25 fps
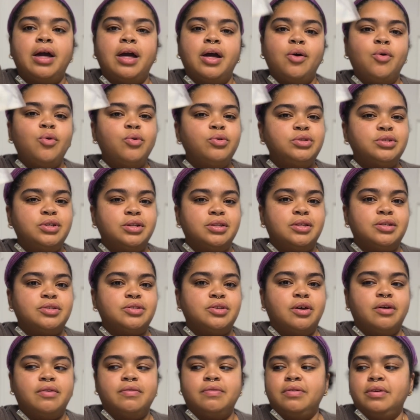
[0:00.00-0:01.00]
Who took this
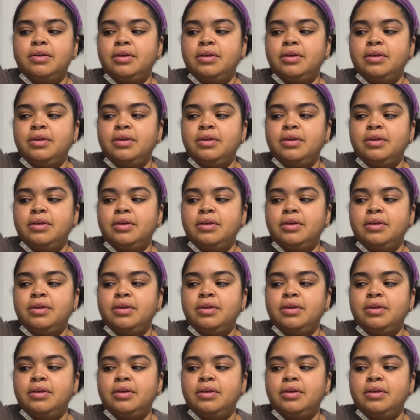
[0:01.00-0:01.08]
off?